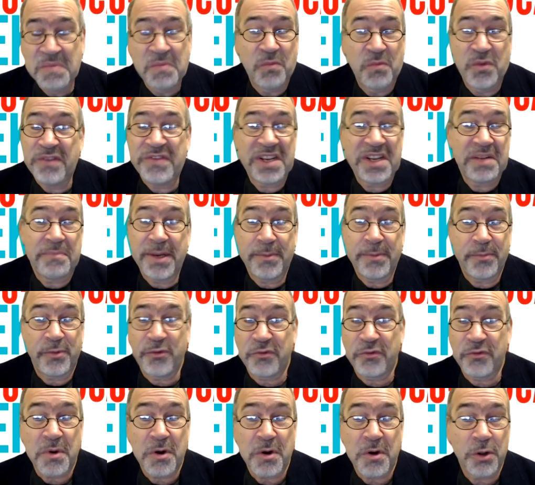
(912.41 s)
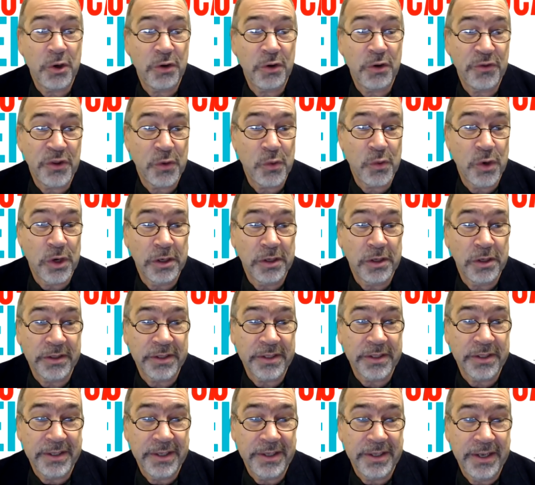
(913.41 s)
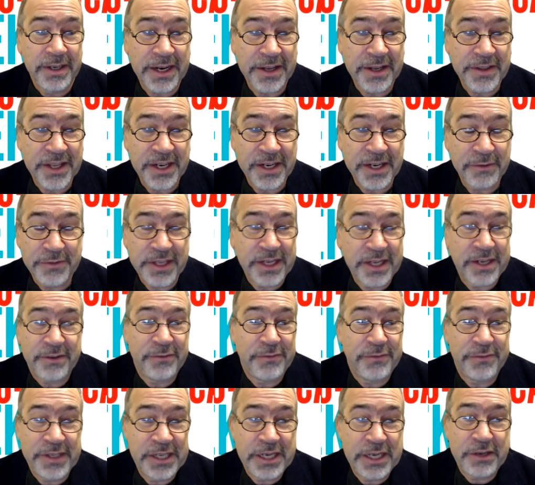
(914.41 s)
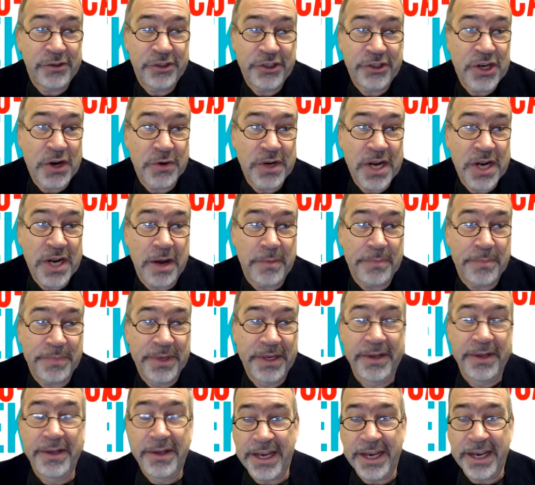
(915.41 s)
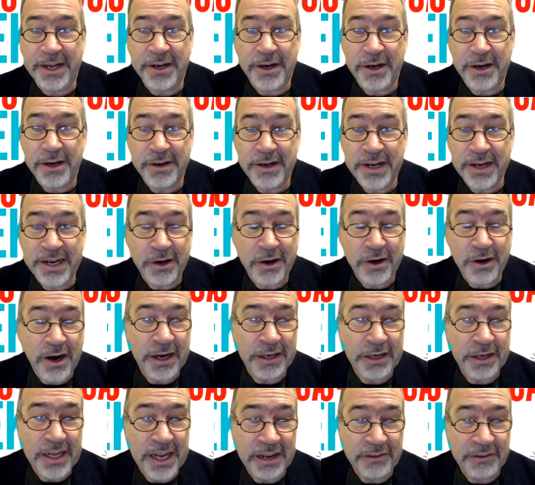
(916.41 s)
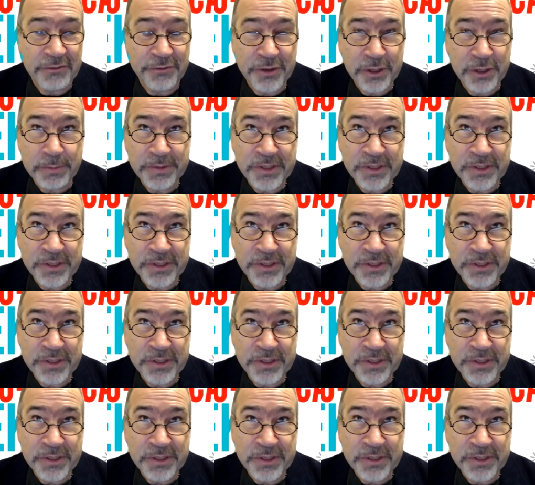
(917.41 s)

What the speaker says: we've had people from all over the world that have you know, shown up at our online film.